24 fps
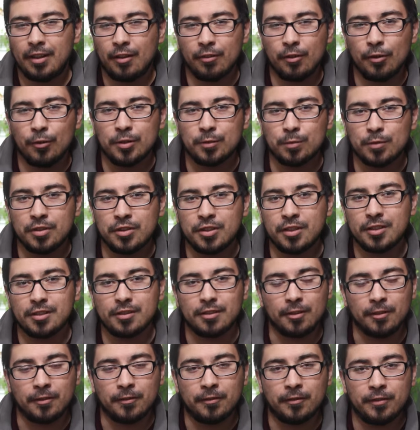Now, those were
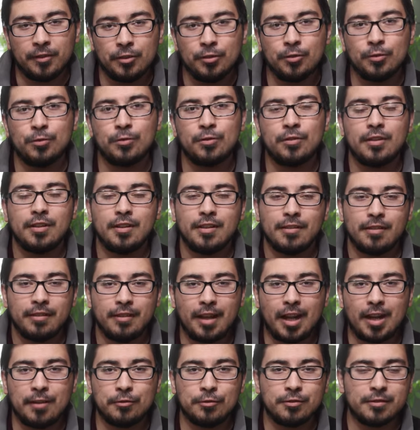just a few
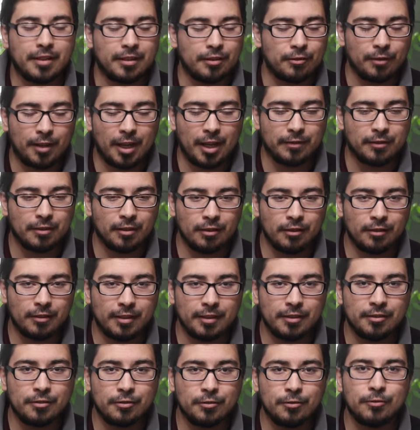novels that you have to look
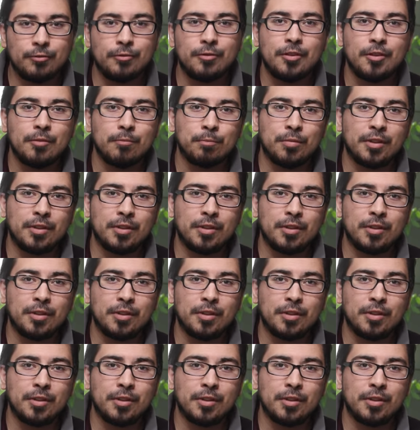into,